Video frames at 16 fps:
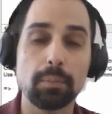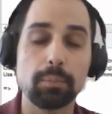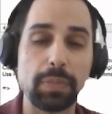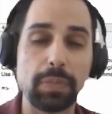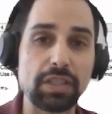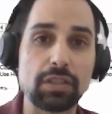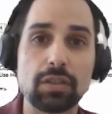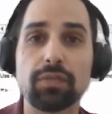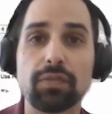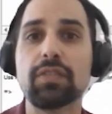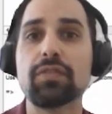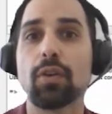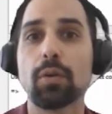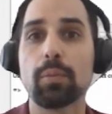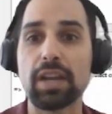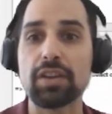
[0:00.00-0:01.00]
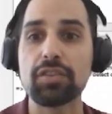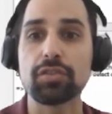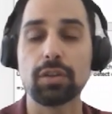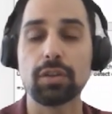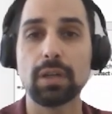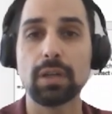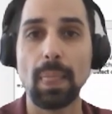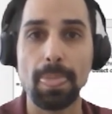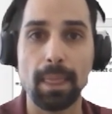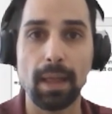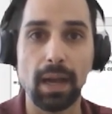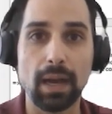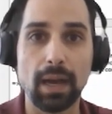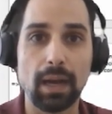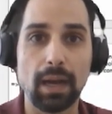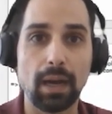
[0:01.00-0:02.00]
pieces of information
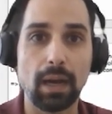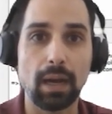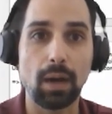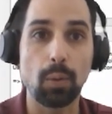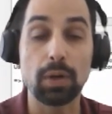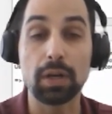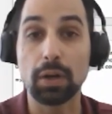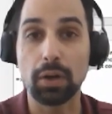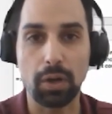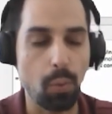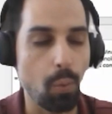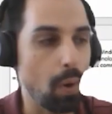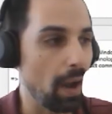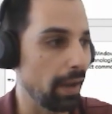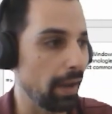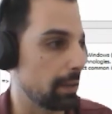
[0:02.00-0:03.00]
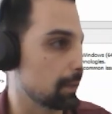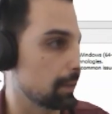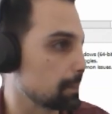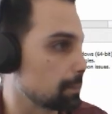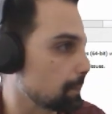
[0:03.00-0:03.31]
will require.